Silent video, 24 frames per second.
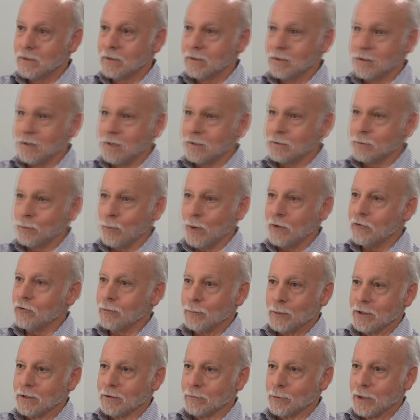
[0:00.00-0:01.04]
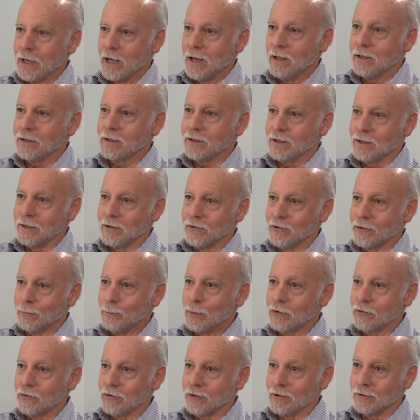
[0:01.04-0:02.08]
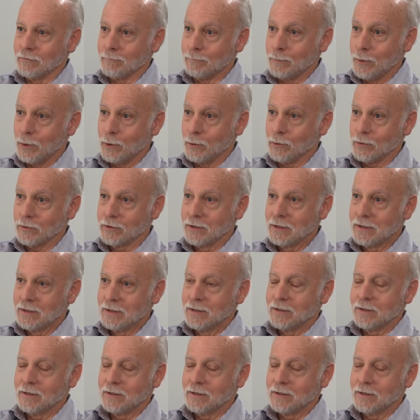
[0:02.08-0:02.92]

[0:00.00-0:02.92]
Unquestionably, the reality is a mixture of both.